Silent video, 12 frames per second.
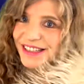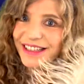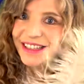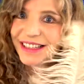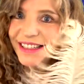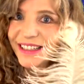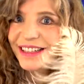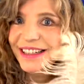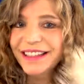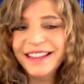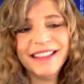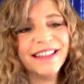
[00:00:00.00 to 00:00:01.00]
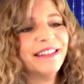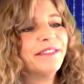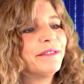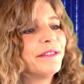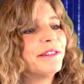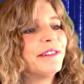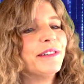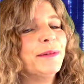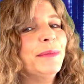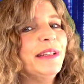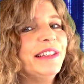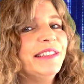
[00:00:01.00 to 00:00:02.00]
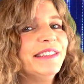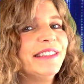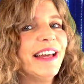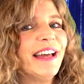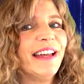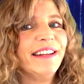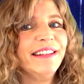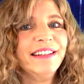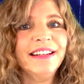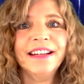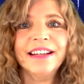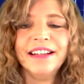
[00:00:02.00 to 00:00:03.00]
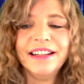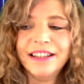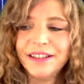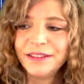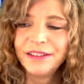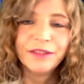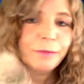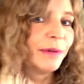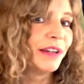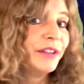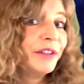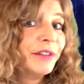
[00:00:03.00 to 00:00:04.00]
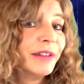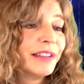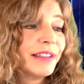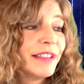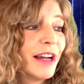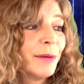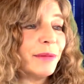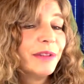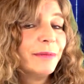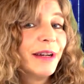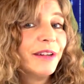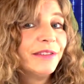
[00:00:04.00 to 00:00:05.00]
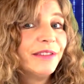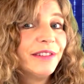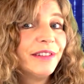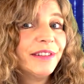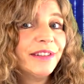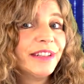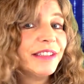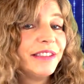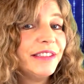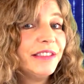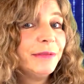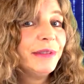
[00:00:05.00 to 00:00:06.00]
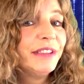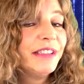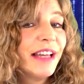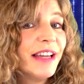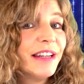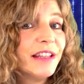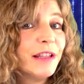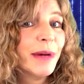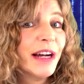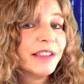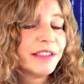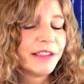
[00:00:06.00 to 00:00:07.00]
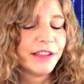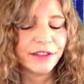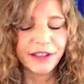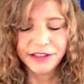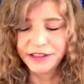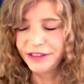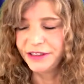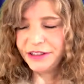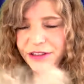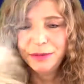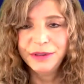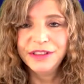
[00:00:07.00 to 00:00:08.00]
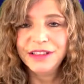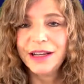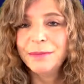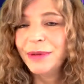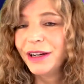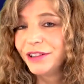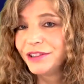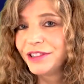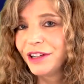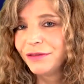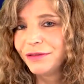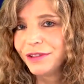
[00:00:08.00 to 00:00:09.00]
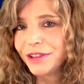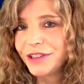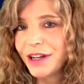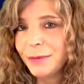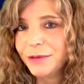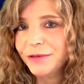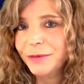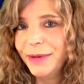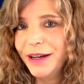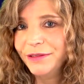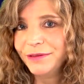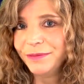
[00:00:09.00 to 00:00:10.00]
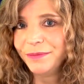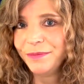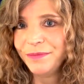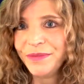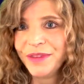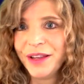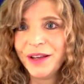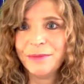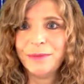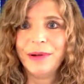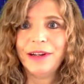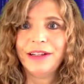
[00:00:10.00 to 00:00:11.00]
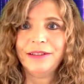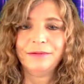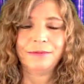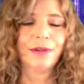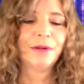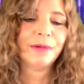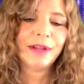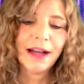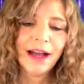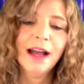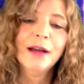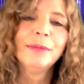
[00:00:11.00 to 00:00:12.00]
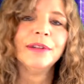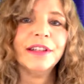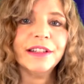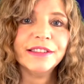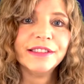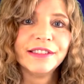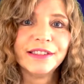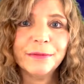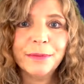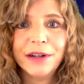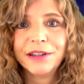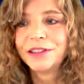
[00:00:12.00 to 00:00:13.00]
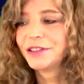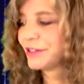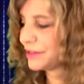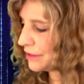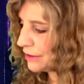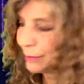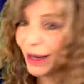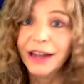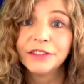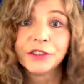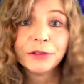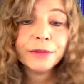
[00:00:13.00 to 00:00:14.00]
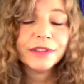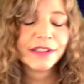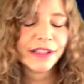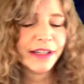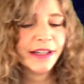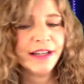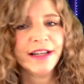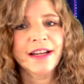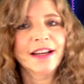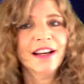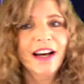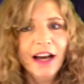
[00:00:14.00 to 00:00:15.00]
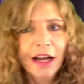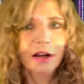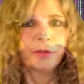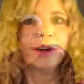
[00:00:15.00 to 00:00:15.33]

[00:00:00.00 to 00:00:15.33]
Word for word: cheating. for being Zen. When you're at the top of the mountain, it's easy to be Zen monastery. It's easy to be Zen by yourself on the top of a mountain. But what would happen is the monks, the master would say, all